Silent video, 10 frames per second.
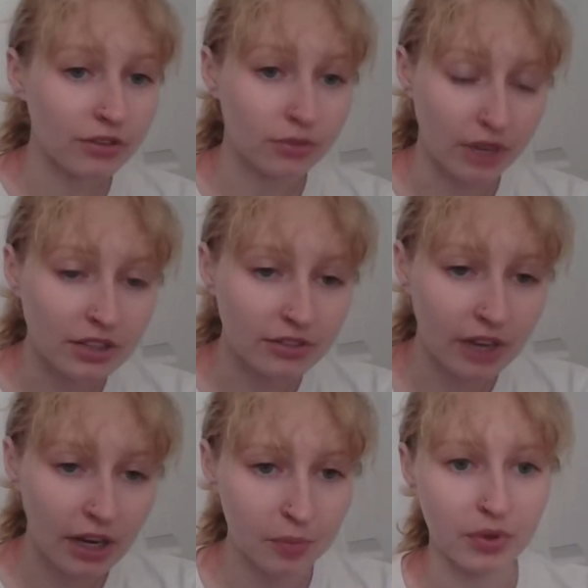
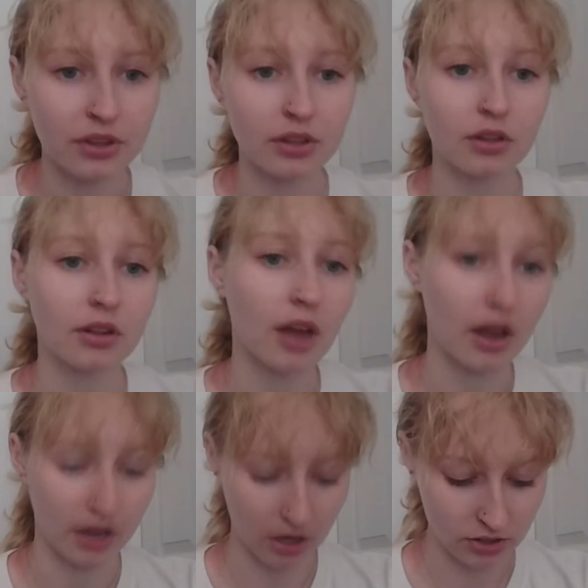rectify, but
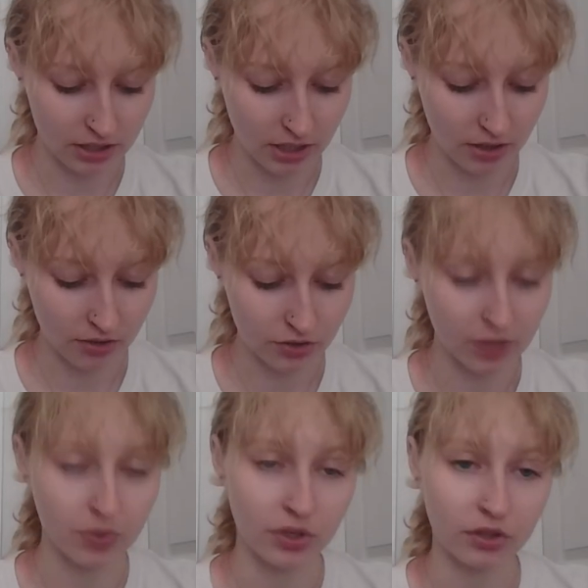not guaranteed.
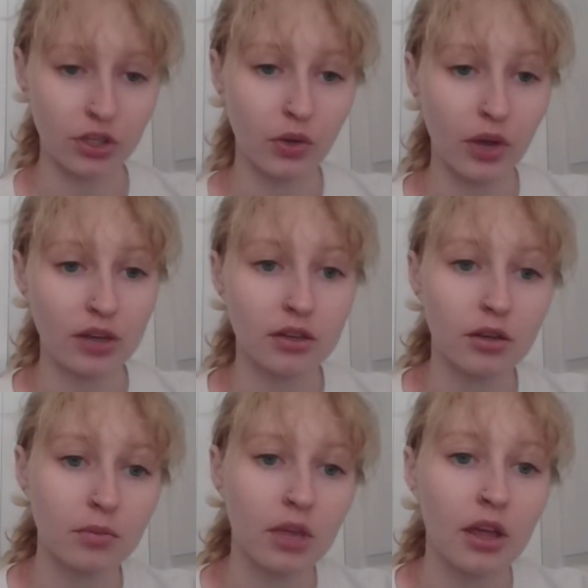Typically, you end up